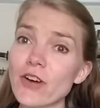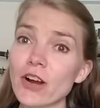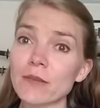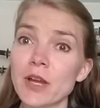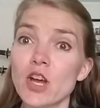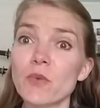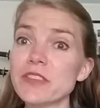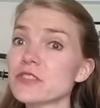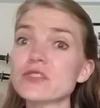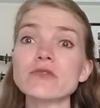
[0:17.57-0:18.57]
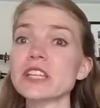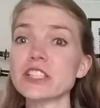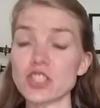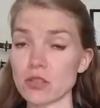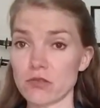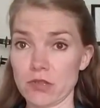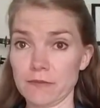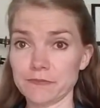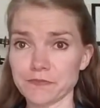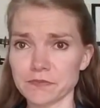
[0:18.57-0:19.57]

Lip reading: farm with his 3 children.